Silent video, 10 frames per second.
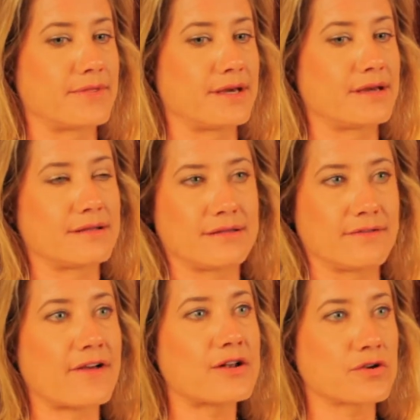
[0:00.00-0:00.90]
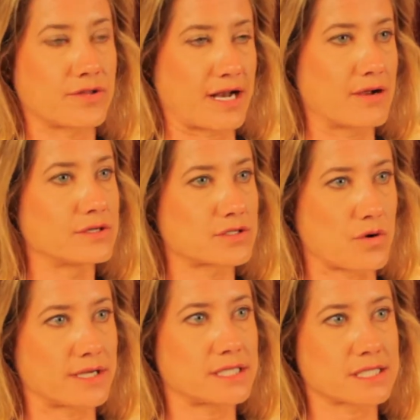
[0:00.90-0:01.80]
the vendor that I was
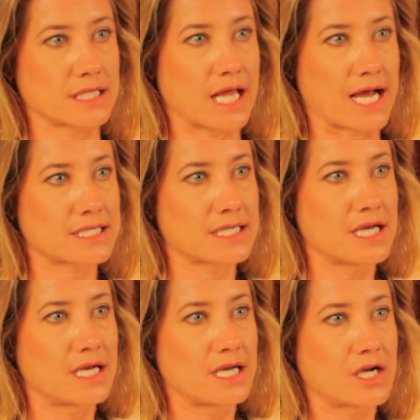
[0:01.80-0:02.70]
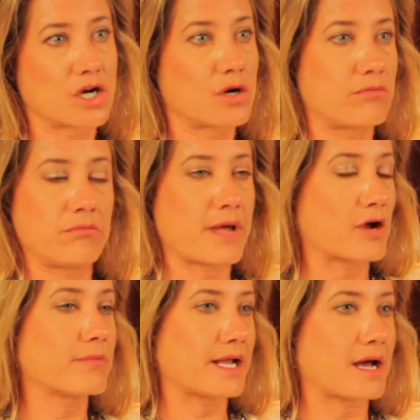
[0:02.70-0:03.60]
going to select
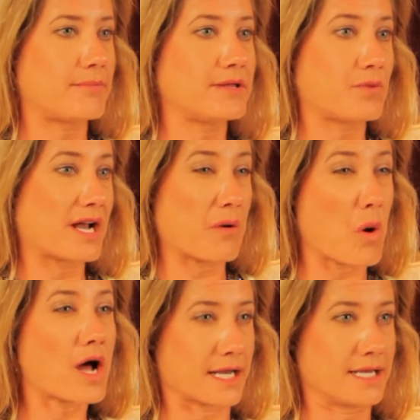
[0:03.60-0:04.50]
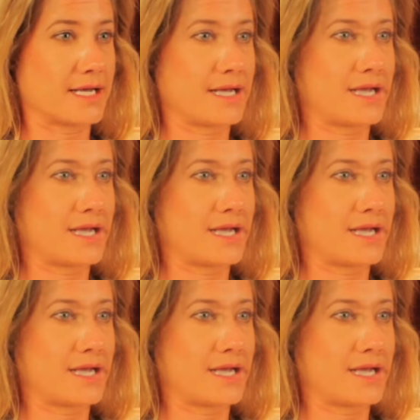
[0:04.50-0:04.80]
may or may not be what I wanted.